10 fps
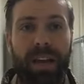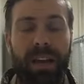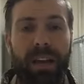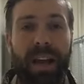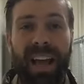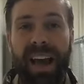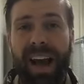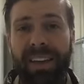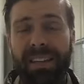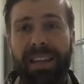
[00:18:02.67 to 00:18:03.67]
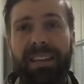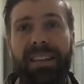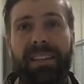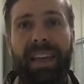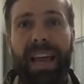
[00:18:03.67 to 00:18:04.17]
And I think
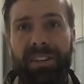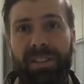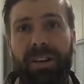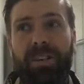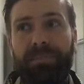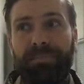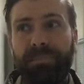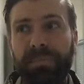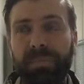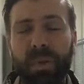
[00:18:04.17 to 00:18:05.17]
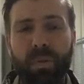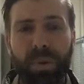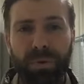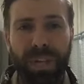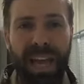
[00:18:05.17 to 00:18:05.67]
uh, last year we
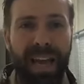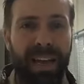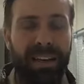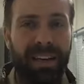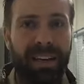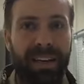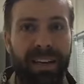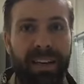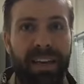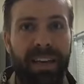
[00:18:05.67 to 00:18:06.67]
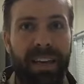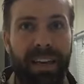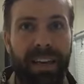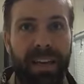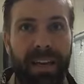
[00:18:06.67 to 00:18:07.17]
only had, uh,
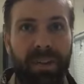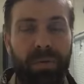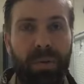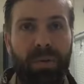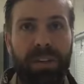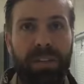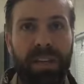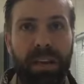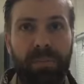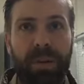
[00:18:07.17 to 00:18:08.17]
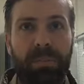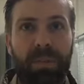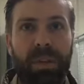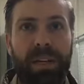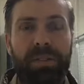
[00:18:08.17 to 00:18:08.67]
I think we were running 10 people
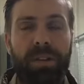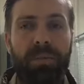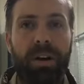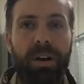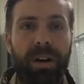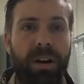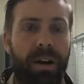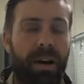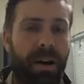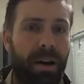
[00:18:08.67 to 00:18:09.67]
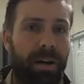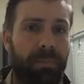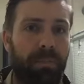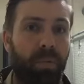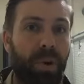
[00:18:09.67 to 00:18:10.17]
last summer. Um,
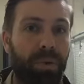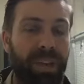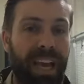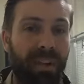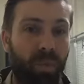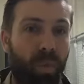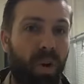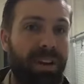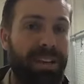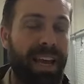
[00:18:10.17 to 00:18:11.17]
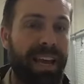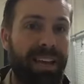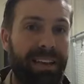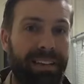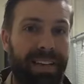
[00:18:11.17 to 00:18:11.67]
we only had one day
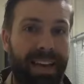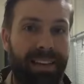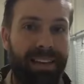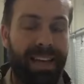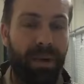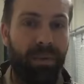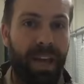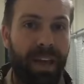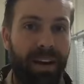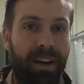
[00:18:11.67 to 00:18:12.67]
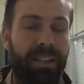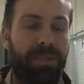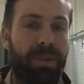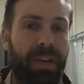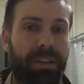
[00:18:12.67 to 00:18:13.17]
that, that we had
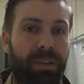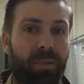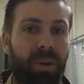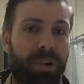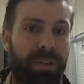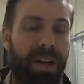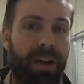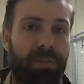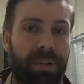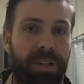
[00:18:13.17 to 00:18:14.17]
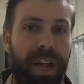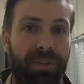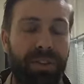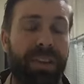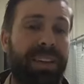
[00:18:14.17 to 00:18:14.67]
unexpected work stoppage.
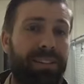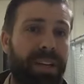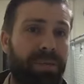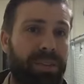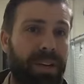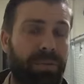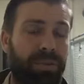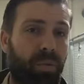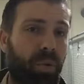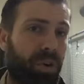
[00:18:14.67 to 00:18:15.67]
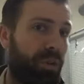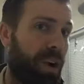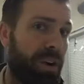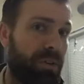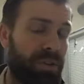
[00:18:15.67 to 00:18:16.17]
Everything else I was able to work
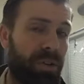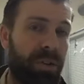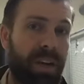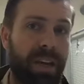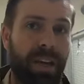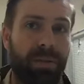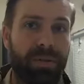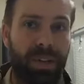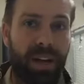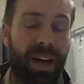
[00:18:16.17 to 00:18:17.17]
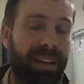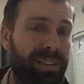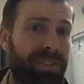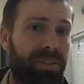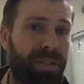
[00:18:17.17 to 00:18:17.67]
around. So it was, uh, I
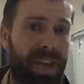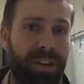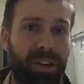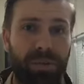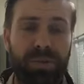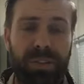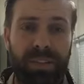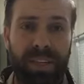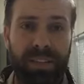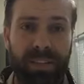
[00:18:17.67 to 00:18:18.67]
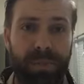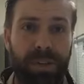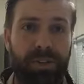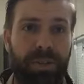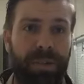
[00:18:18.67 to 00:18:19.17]
consider that a huge success,
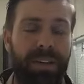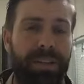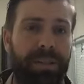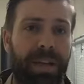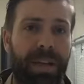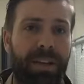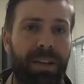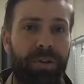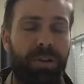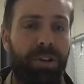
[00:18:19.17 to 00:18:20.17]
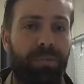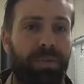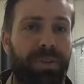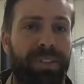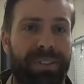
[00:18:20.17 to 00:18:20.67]
especially because, you know, the year
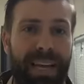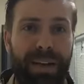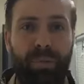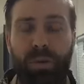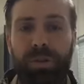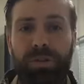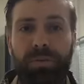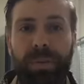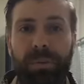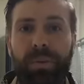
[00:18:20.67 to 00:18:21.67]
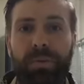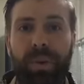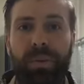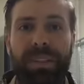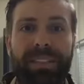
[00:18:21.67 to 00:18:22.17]
previous I had one or two people. We
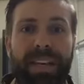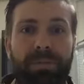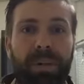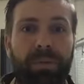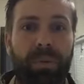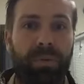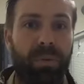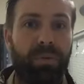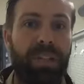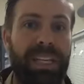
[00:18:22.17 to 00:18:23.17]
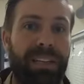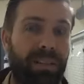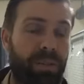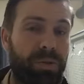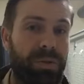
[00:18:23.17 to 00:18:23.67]
went to 10 people and we really didn't
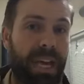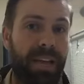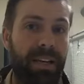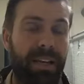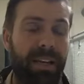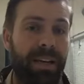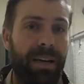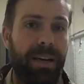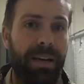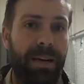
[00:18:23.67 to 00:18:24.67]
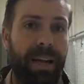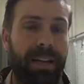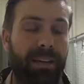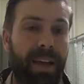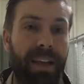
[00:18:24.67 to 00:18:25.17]
lose any, uh, any
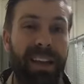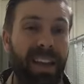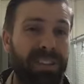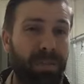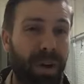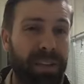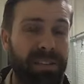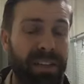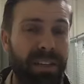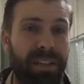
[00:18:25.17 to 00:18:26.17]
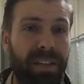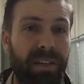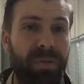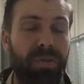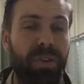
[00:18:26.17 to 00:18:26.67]
of that. And, and surprisingly,
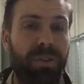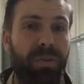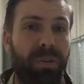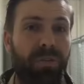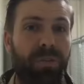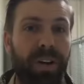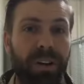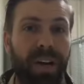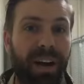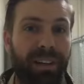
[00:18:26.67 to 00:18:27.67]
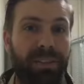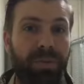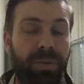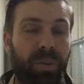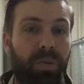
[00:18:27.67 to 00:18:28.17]
if, you, if you're very honest
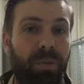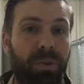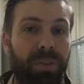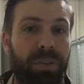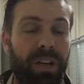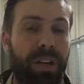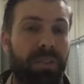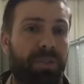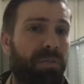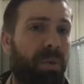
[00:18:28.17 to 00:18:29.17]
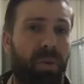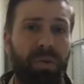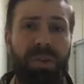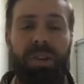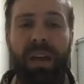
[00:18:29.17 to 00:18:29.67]
with your homeowners, they're more
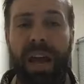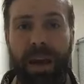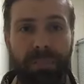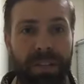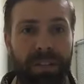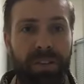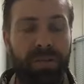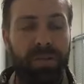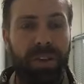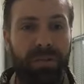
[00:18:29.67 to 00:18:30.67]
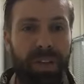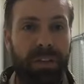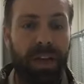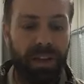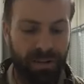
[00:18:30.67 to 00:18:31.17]
than happy to do stuff like
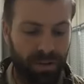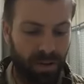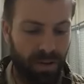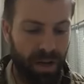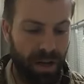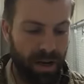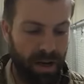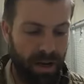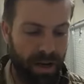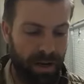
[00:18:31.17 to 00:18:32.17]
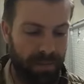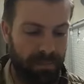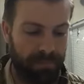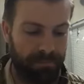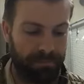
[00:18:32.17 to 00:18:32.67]
that. So,
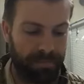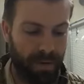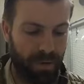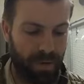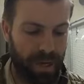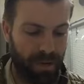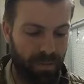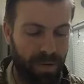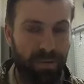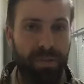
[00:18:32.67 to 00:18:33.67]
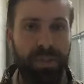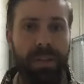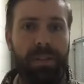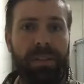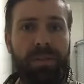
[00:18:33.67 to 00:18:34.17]
um, okay, I wonder if there's any,
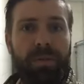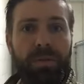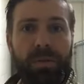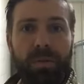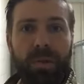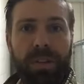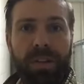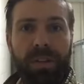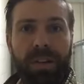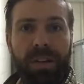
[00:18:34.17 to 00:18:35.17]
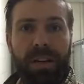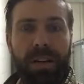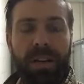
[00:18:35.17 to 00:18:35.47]
let's go through some questions here.